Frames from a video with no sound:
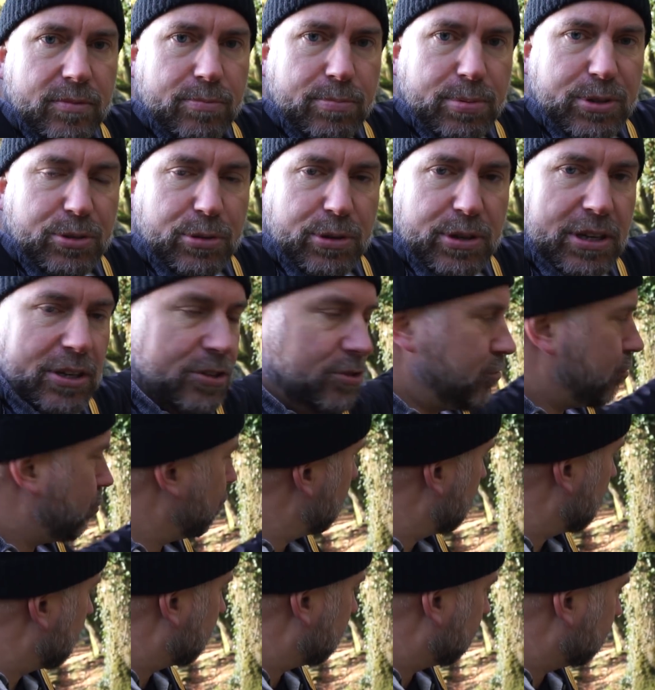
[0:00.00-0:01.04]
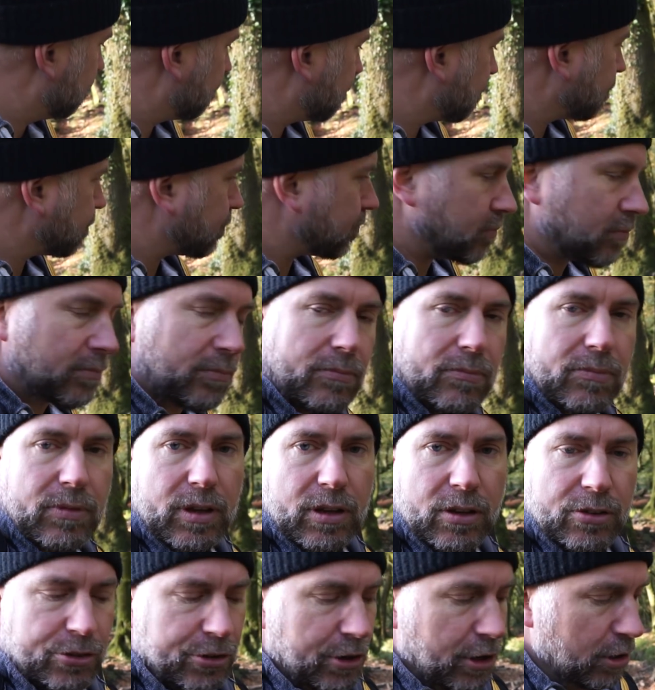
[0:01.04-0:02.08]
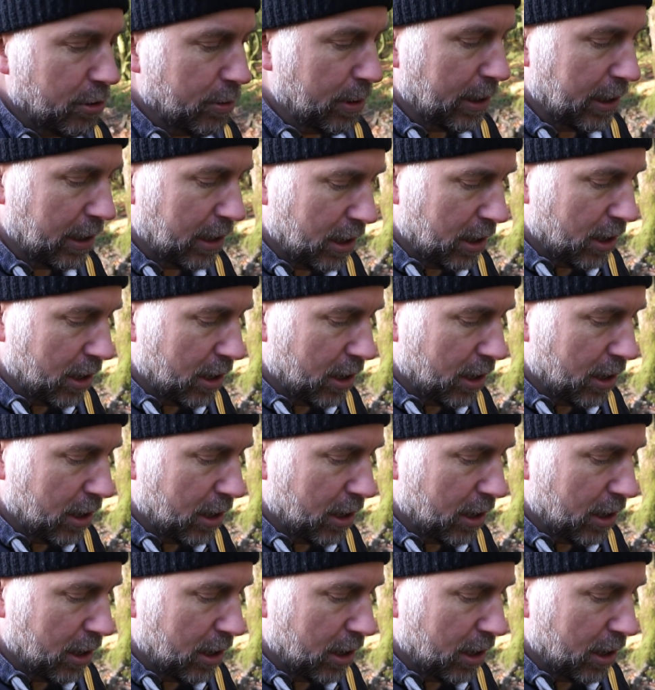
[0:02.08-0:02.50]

between these trees. So